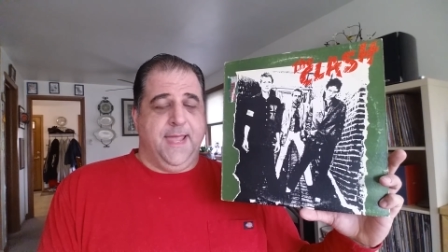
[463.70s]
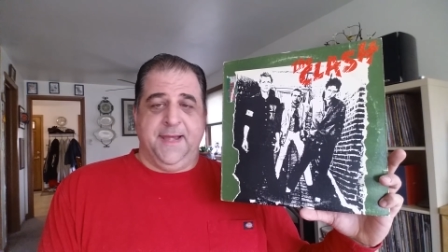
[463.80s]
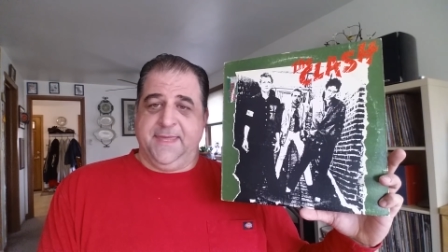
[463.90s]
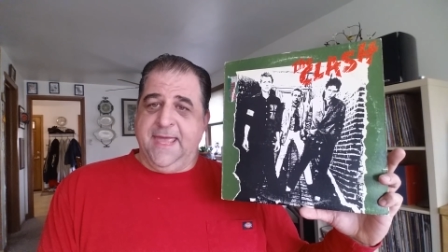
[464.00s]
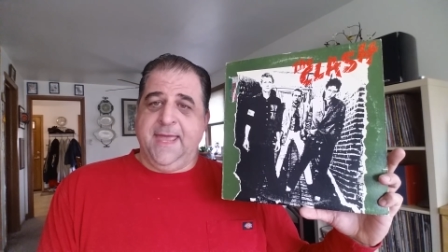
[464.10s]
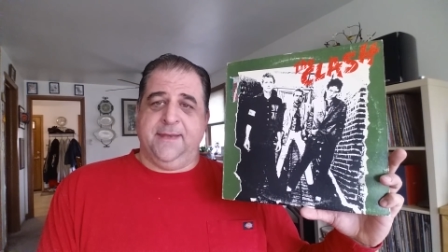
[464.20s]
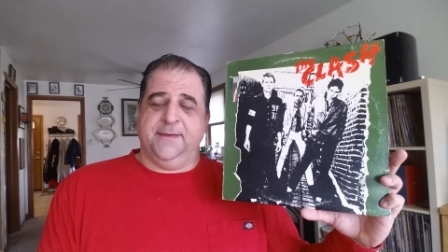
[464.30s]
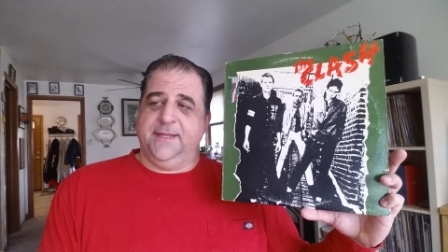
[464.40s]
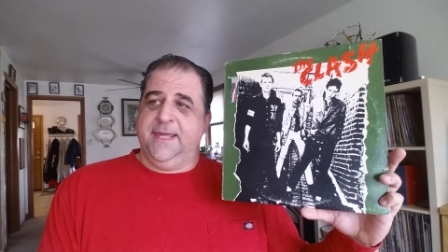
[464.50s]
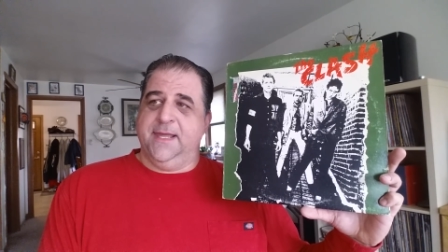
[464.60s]
And
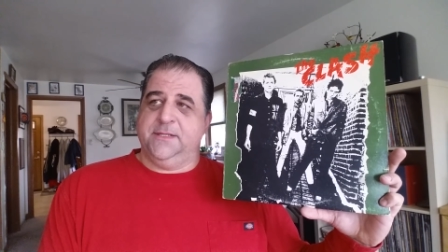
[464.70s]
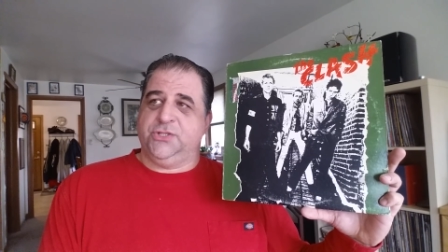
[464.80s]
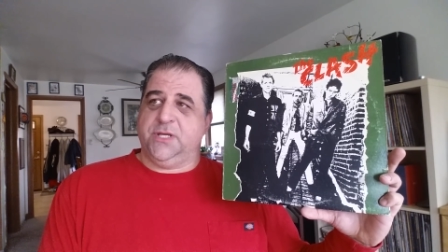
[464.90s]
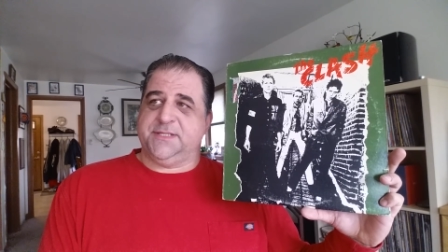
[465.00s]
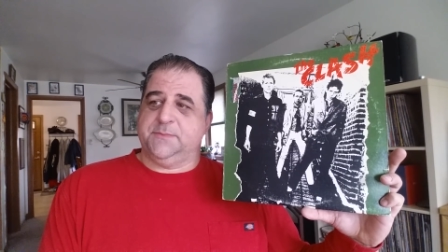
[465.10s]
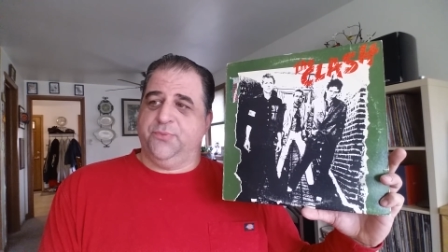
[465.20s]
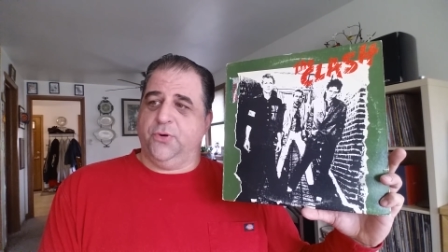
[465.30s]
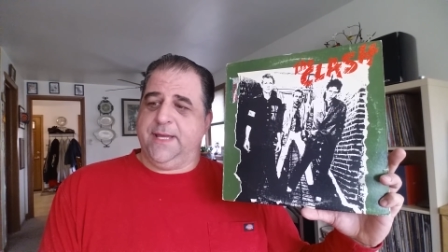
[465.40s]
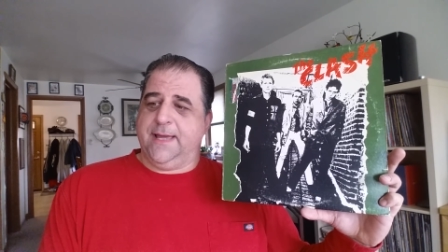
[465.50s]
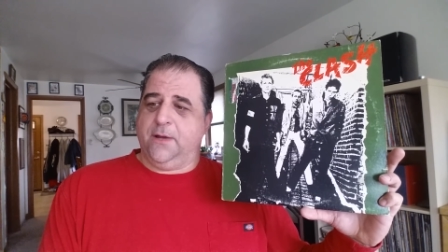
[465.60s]
again, he had just
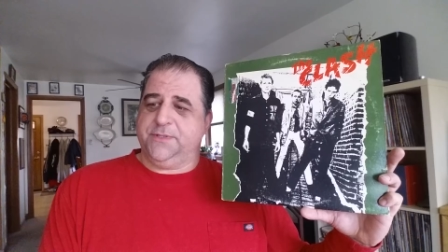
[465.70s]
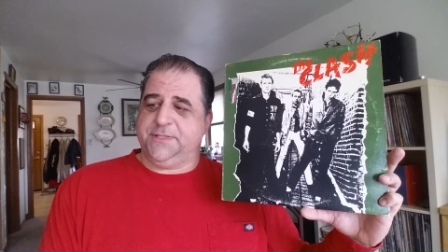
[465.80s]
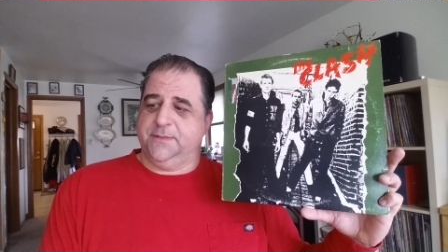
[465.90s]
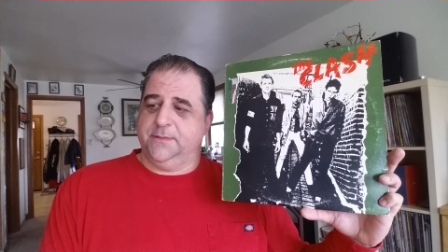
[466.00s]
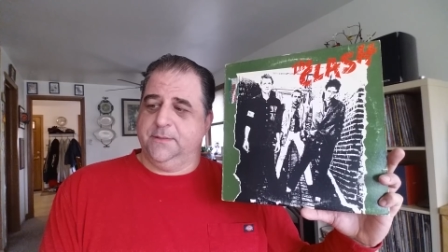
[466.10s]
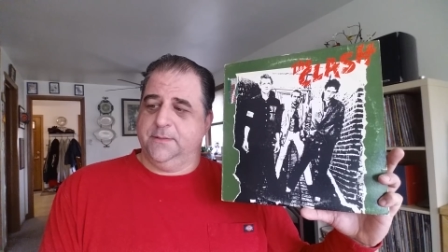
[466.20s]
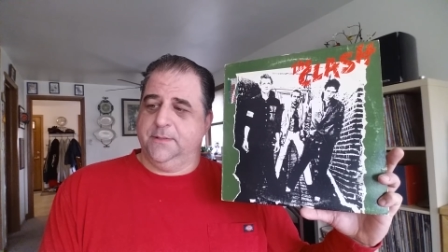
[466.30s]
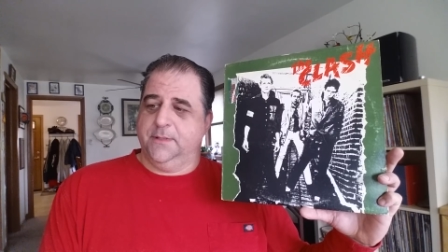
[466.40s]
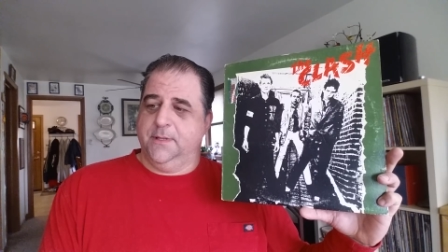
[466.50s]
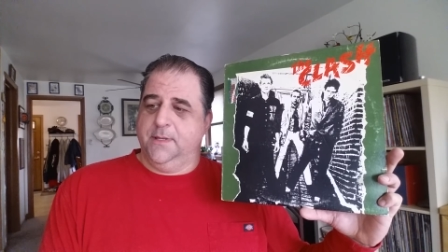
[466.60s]
put out
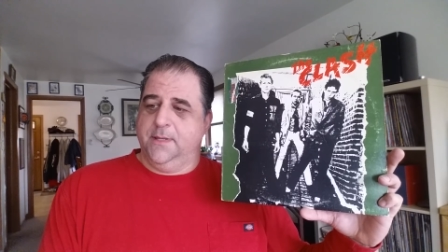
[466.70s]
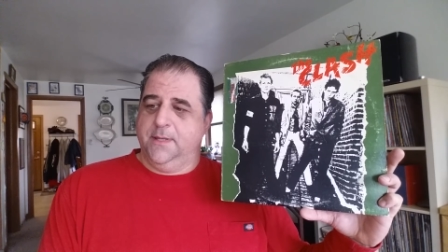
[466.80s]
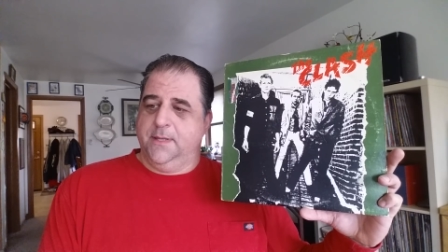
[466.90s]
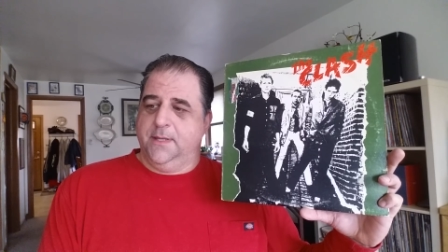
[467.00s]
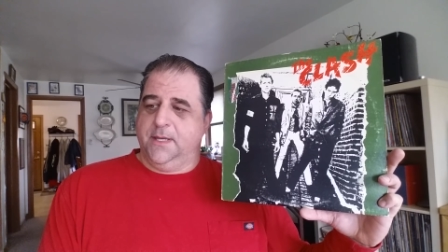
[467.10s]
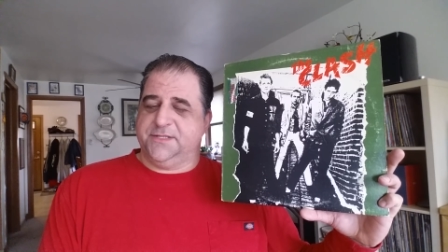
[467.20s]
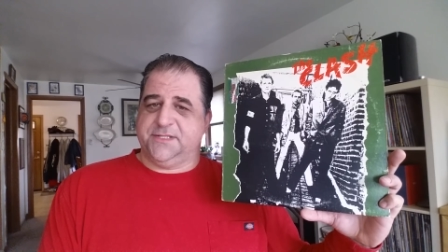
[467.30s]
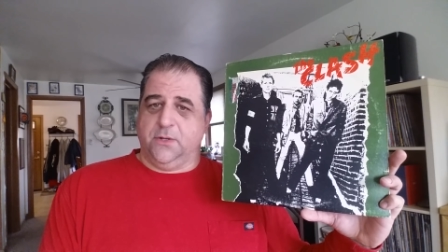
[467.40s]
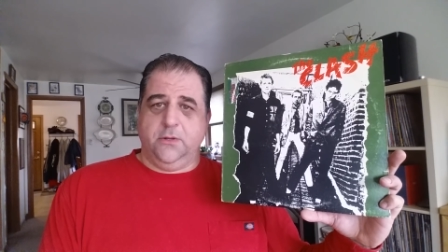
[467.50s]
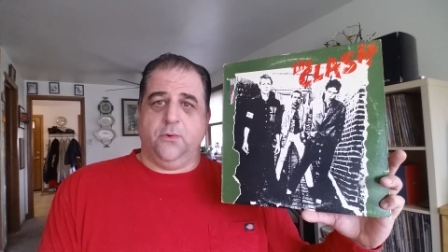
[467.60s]
a
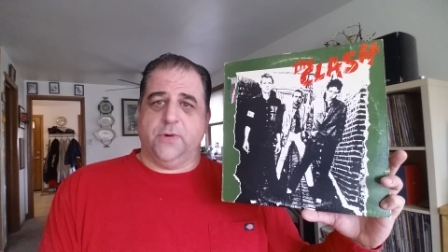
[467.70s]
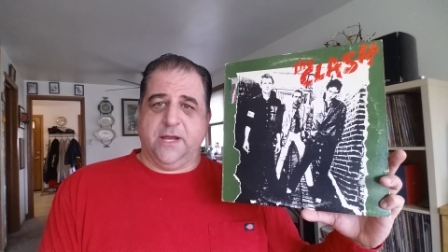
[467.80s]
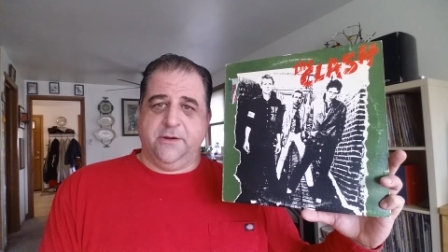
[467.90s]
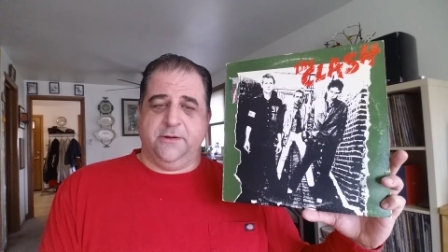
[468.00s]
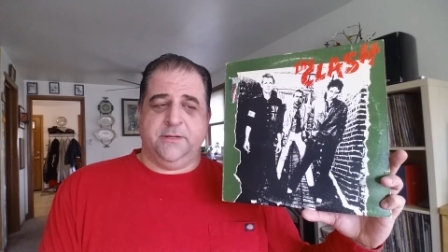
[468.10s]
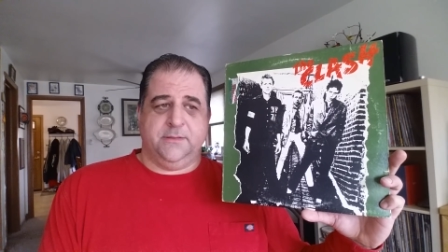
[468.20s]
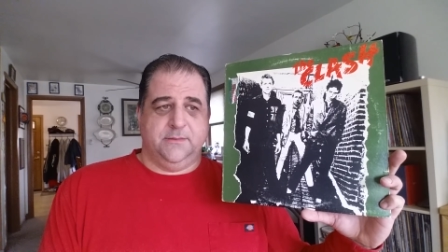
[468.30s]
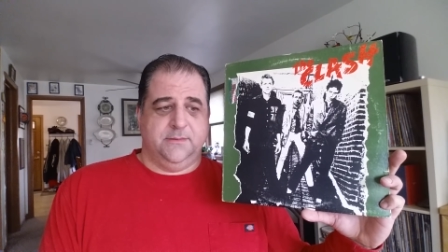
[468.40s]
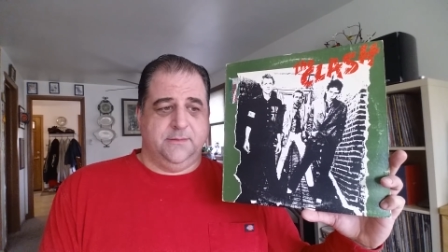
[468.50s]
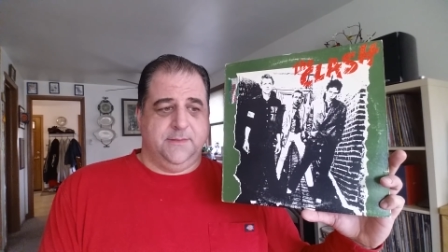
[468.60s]
solo record
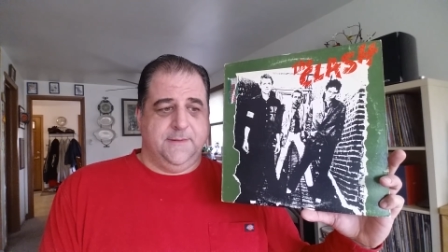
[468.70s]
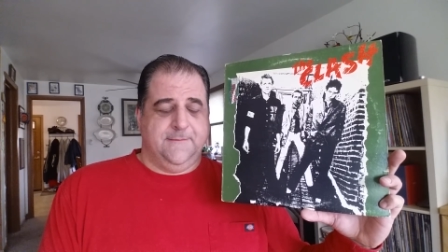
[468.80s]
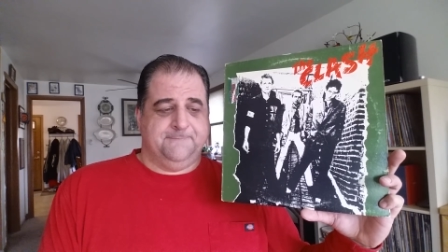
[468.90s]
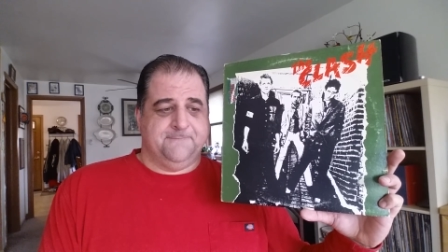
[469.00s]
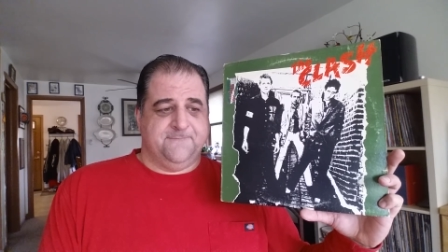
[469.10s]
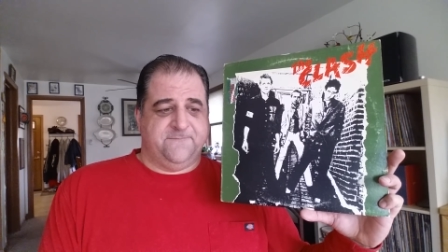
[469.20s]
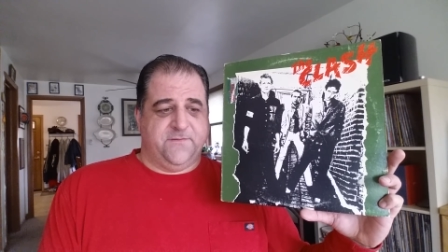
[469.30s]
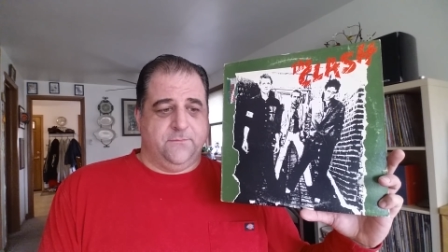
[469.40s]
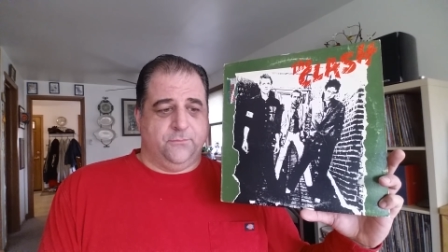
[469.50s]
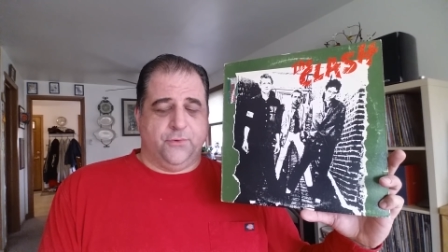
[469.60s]

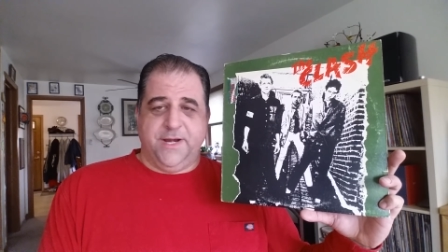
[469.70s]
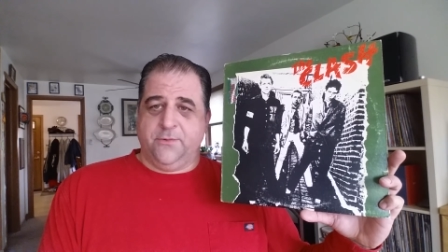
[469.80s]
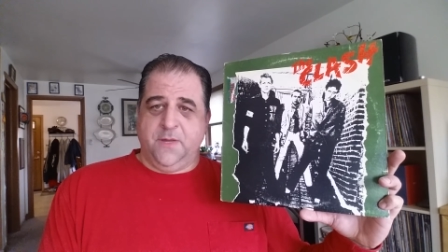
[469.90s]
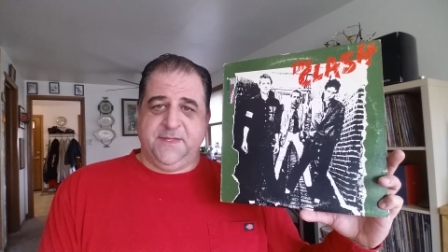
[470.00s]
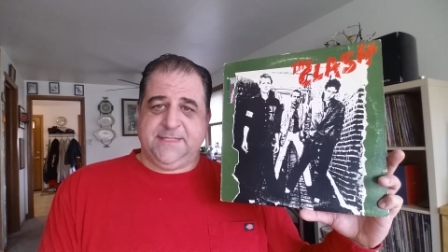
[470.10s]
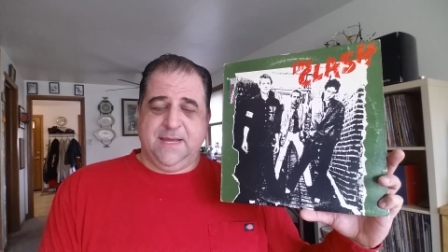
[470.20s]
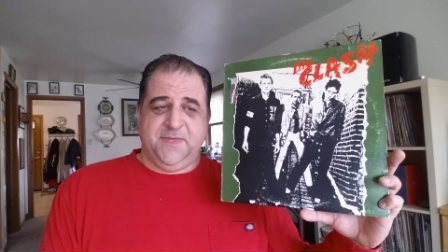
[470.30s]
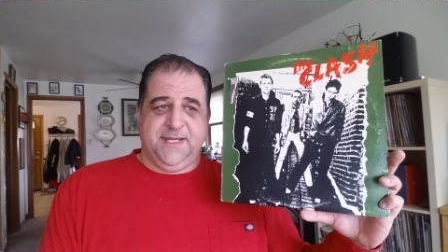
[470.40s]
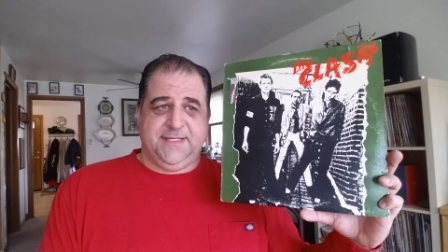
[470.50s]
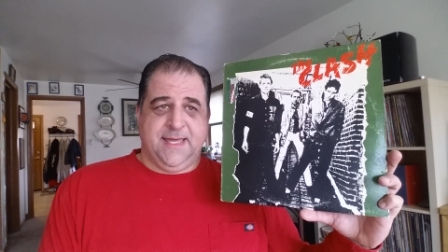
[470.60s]
right around the
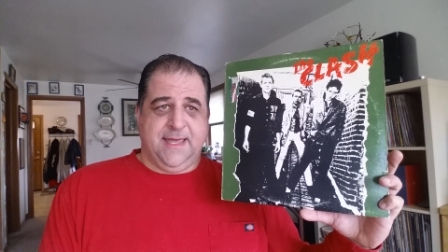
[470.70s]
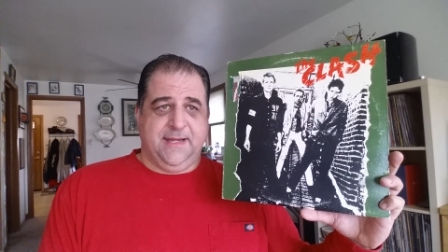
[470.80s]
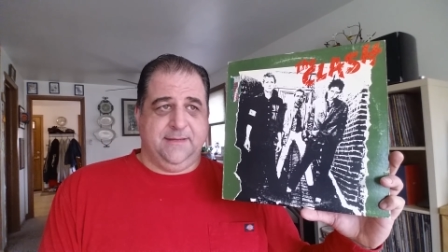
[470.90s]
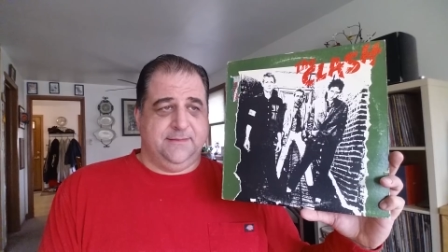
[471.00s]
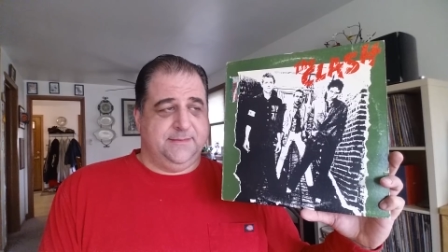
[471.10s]
time that he died.